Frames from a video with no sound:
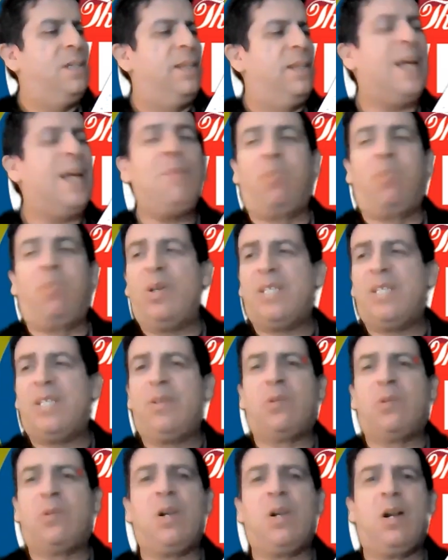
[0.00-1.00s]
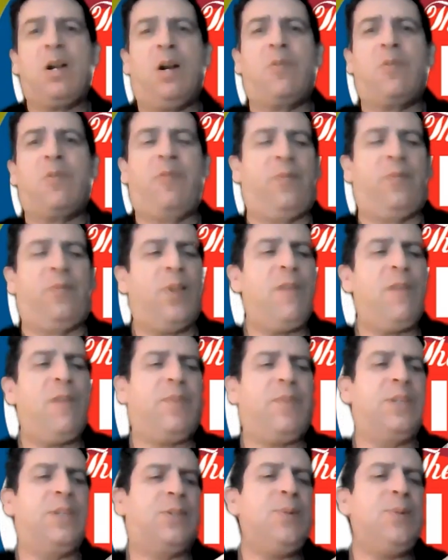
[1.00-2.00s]
A lot of books out there are, are
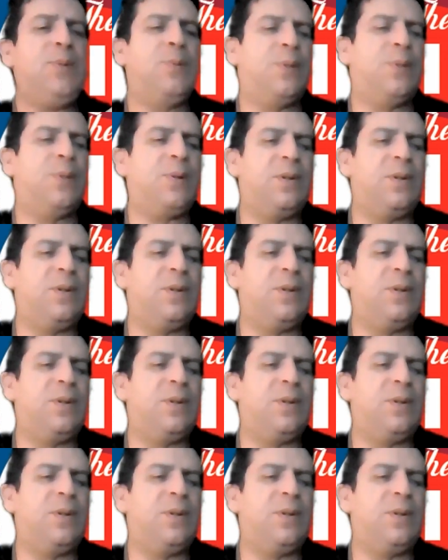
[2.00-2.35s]
fluffy too.